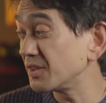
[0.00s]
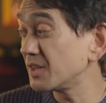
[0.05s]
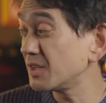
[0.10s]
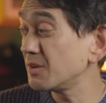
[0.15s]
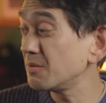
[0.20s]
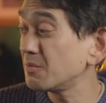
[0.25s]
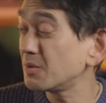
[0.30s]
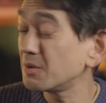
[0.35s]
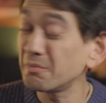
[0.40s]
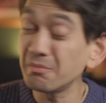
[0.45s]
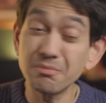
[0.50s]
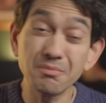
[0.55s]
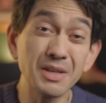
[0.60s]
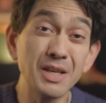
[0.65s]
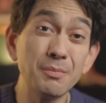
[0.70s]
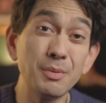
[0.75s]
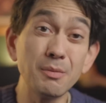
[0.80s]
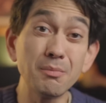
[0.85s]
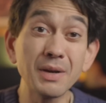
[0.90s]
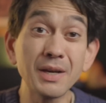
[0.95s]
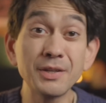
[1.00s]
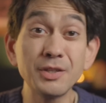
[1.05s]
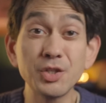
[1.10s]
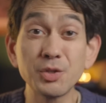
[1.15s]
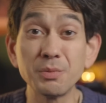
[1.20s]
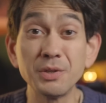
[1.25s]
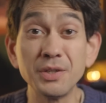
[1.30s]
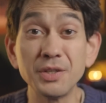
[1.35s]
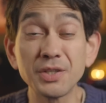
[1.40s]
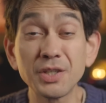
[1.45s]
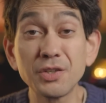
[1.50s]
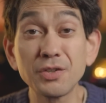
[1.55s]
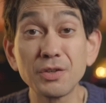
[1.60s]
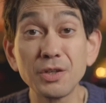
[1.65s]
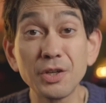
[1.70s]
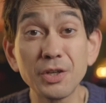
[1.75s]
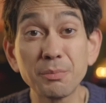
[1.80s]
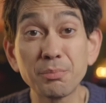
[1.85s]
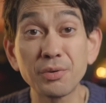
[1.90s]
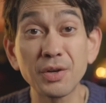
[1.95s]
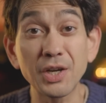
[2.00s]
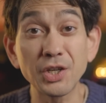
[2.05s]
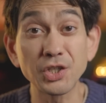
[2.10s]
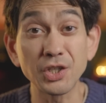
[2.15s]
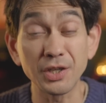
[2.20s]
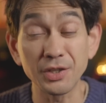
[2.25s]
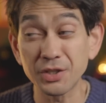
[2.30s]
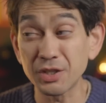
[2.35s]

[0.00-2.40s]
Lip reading: know, well, maybe management is under a lot of pressure,